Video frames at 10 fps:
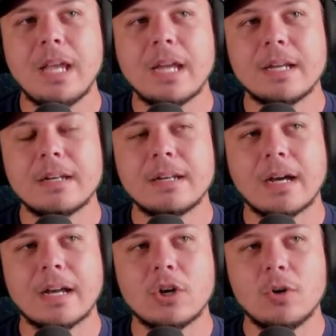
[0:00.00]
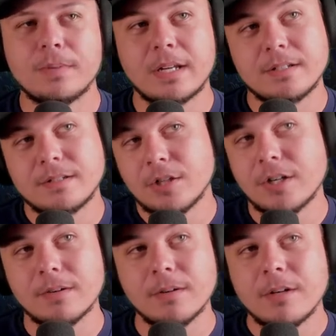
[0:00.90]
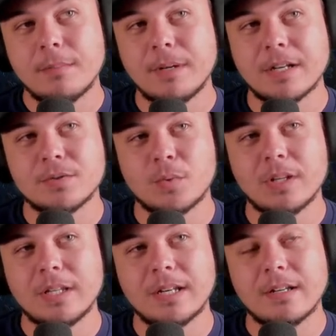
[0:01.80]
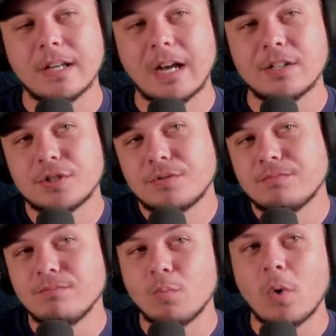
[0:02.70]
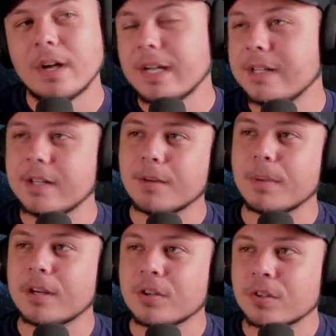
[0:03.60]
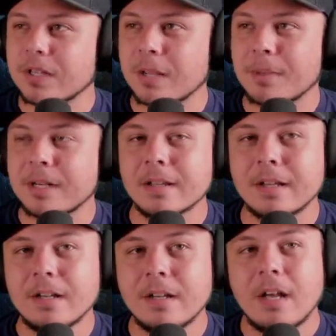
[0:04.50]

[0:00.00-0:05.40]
And I hope that it's good, because really, I just want any competitor to Dead by Daylight.